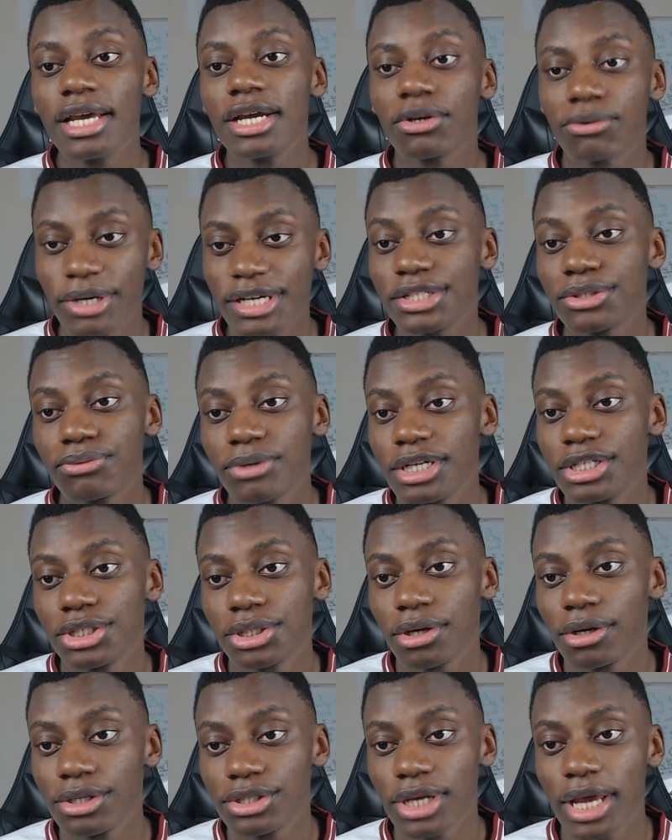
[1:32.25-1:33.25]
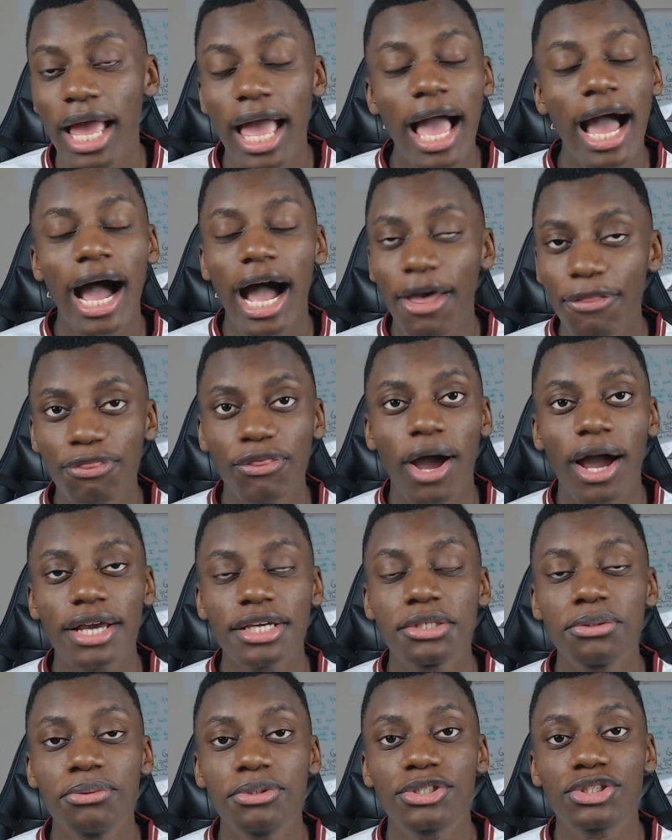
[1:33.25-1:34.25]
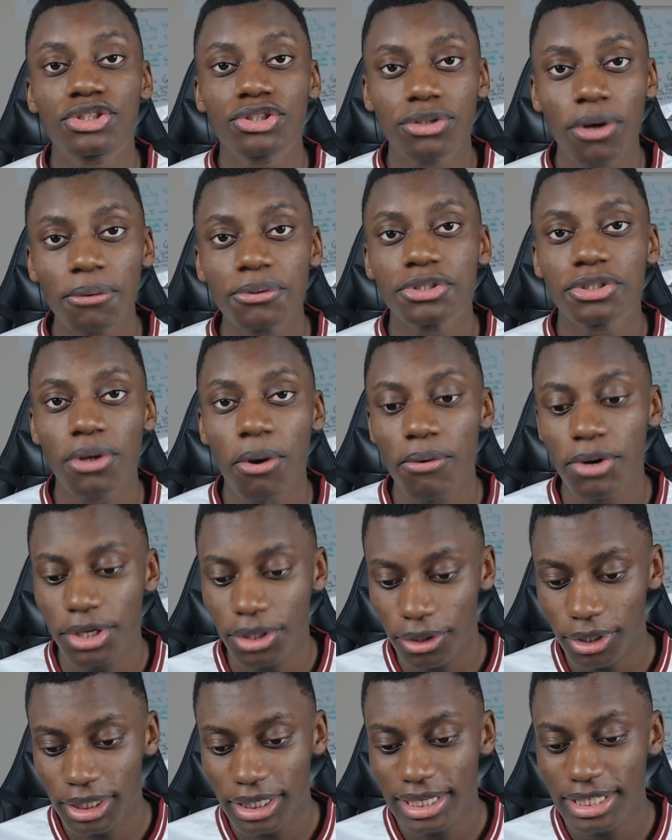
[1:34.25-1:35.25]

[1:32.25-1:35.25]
Chris Richards, I thought he was so good.